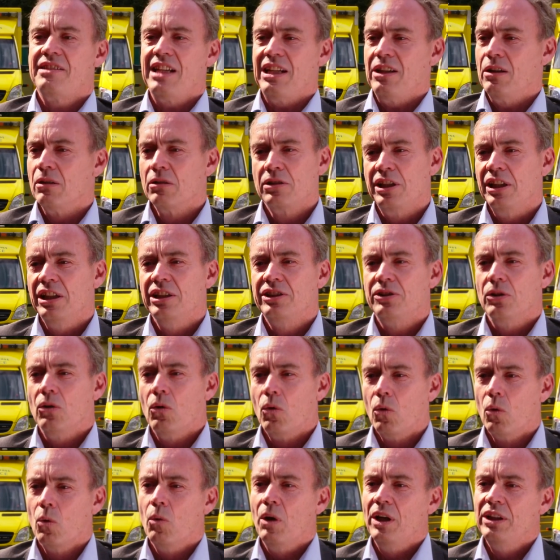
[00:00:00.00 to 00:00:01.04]
technology is
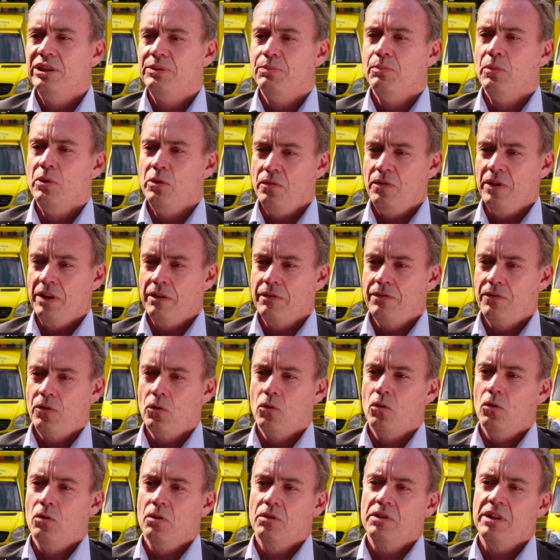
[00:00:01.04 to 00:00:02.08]
always moving
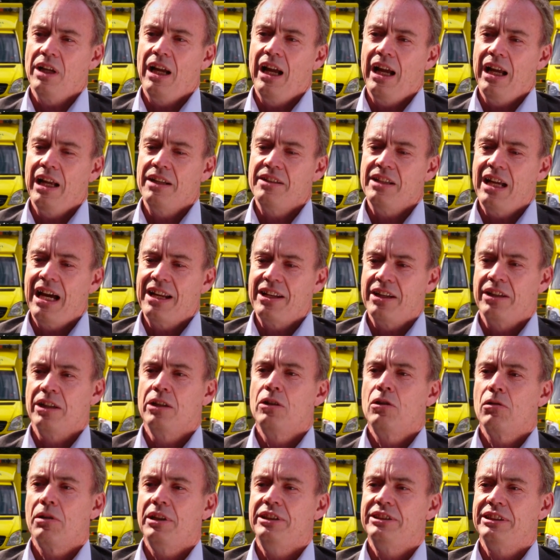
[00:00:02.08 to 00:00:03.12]
forward and at an
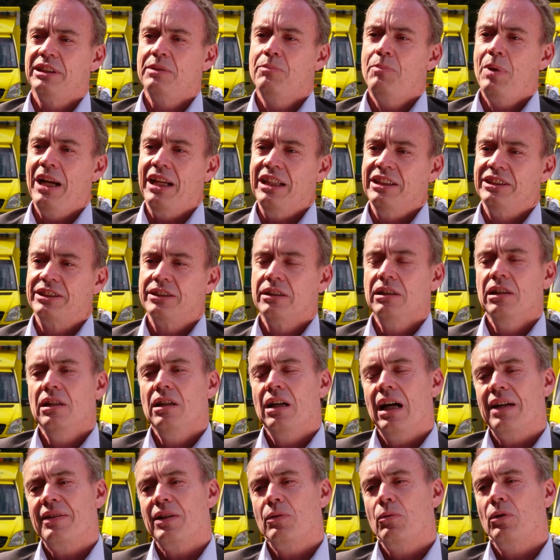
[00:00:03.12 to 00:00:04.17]
increasing pace.
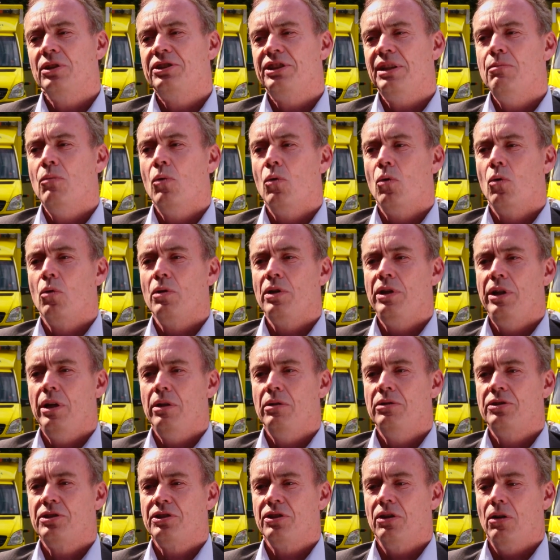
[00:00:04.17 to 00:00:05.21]
I think we'll see more
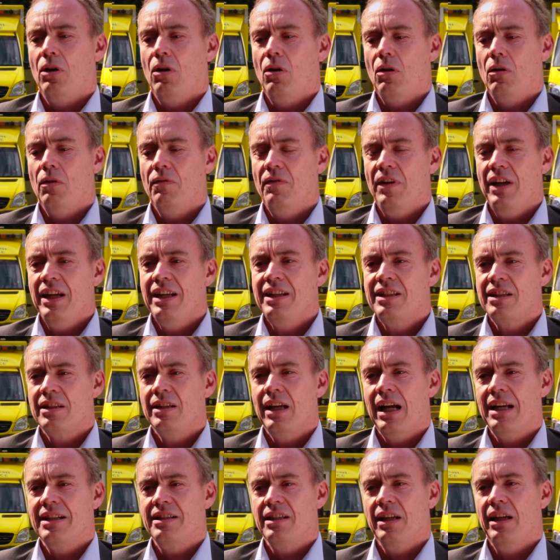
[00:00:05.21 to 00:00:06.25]
use of
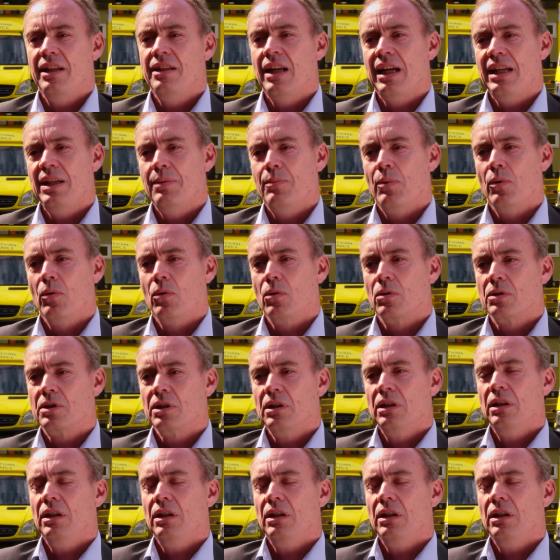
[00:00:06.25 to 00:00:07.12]
internet-enabled